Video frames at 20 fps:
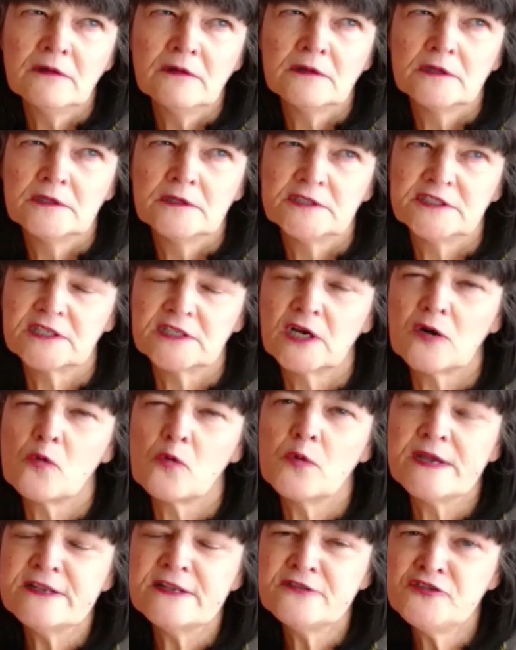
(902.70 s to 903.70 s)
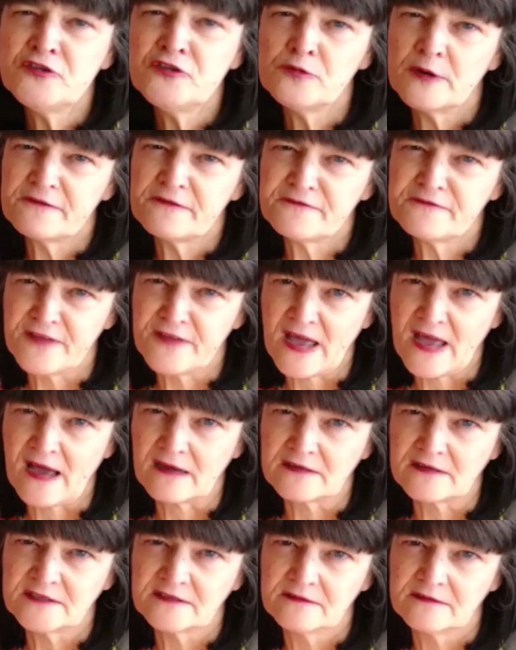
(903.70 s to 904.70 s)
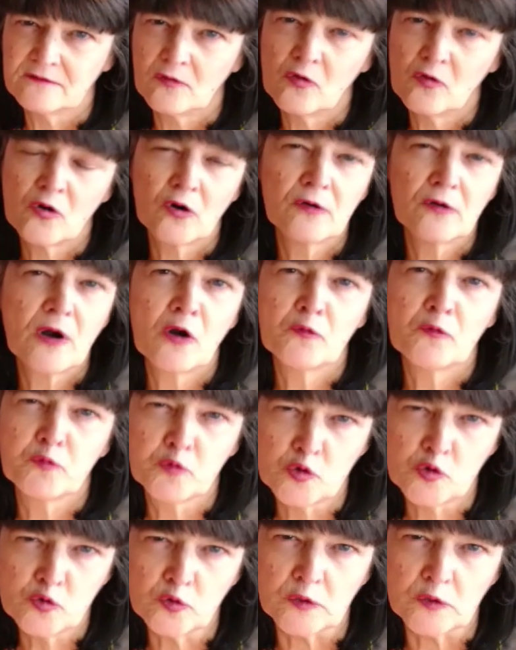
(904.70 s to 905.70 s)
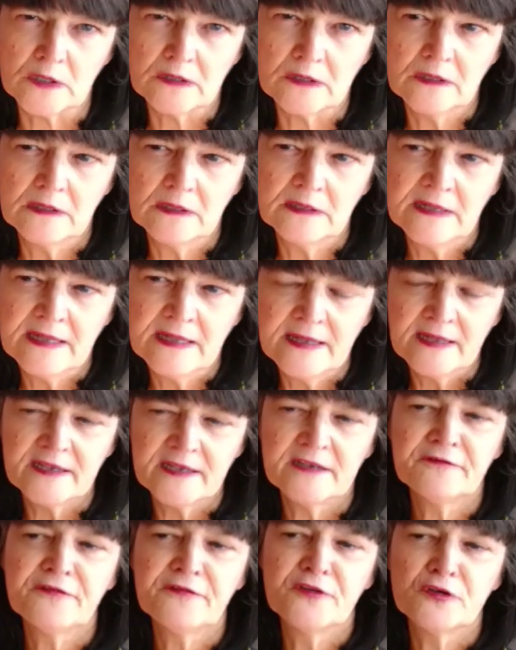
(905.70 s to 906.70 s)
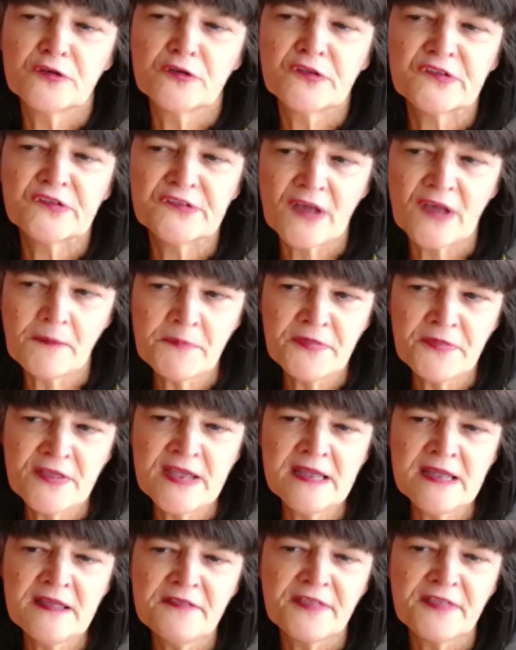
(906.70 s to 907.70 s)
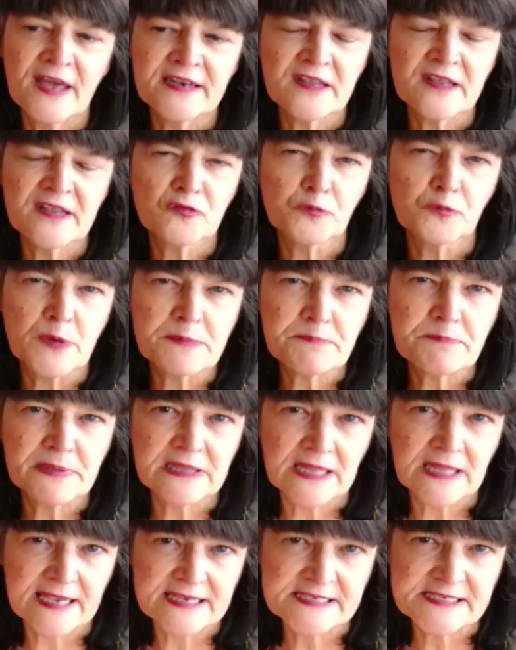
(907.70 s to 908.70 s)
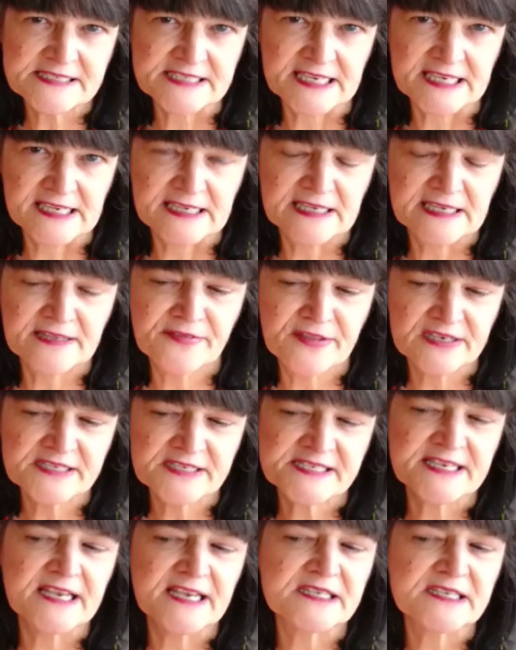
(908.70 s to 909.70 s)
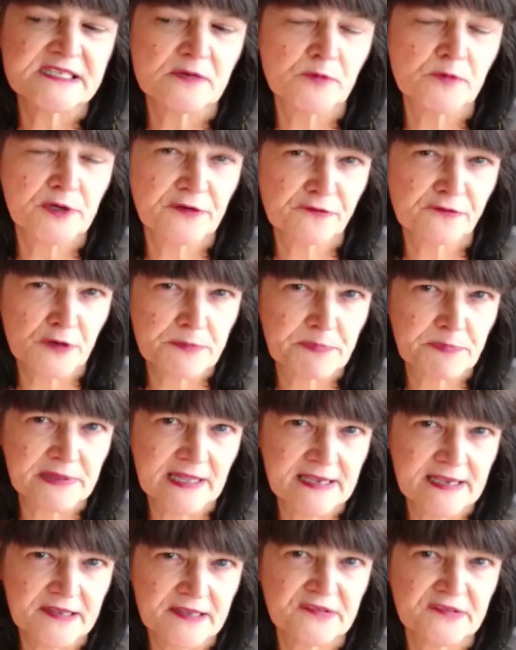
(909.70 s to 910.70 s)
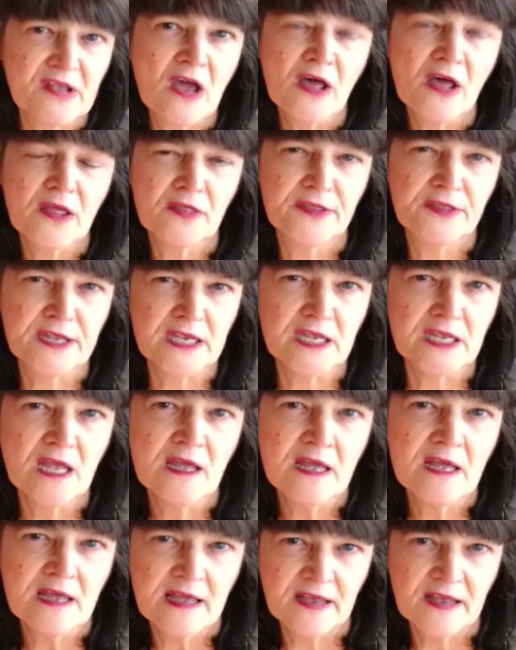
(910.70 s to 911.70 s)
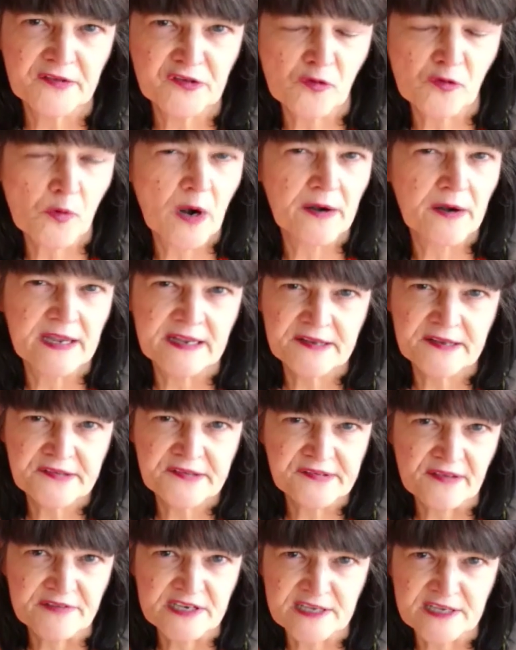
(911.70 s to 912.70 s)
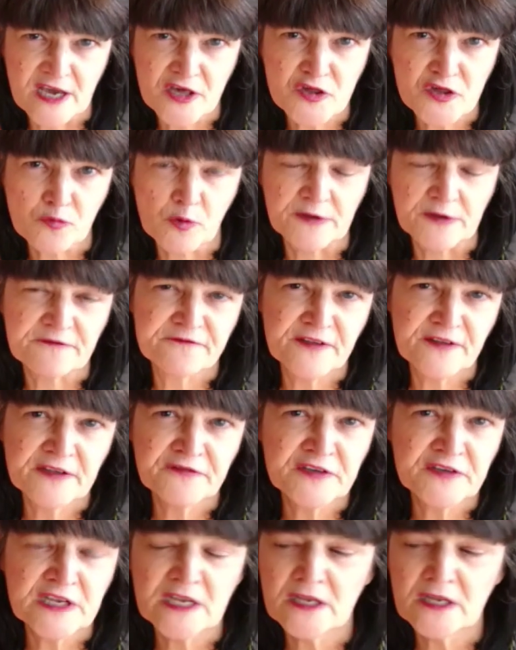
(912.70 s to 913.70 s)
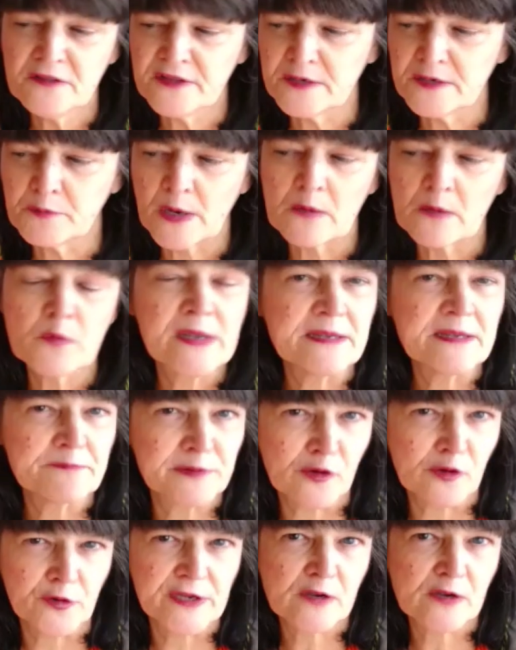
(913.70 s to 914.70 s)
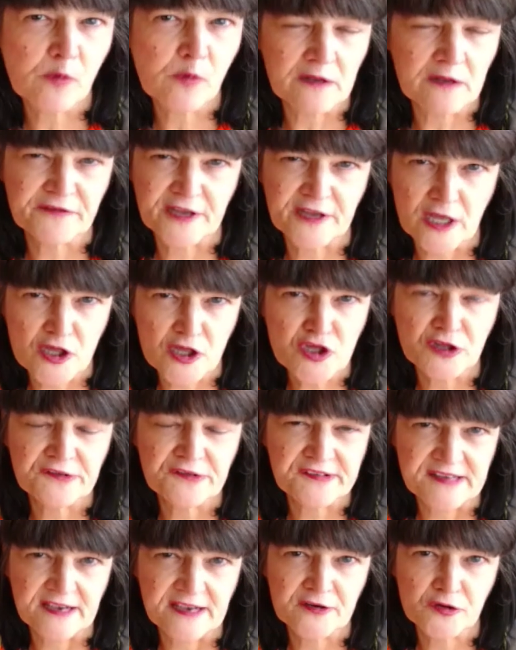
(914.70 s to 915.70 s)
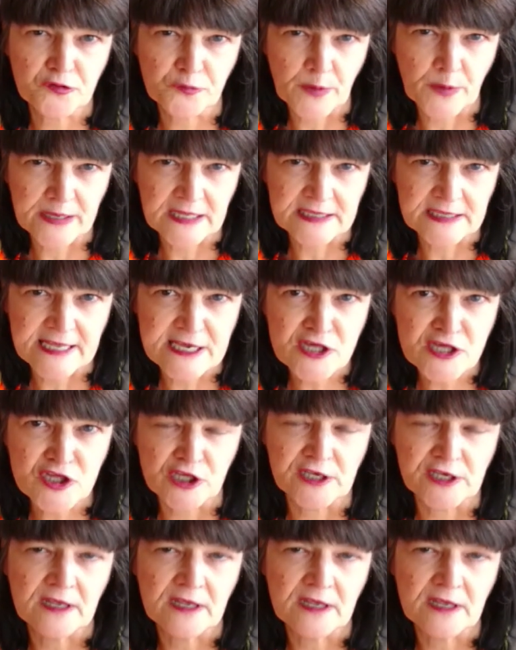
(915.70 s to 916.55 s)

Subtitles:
to go into effect or a rule, if there's something that it's replacing, in this case it would have replaced the SOR 87-150, the Railway Employee Qualification Standards Regulation.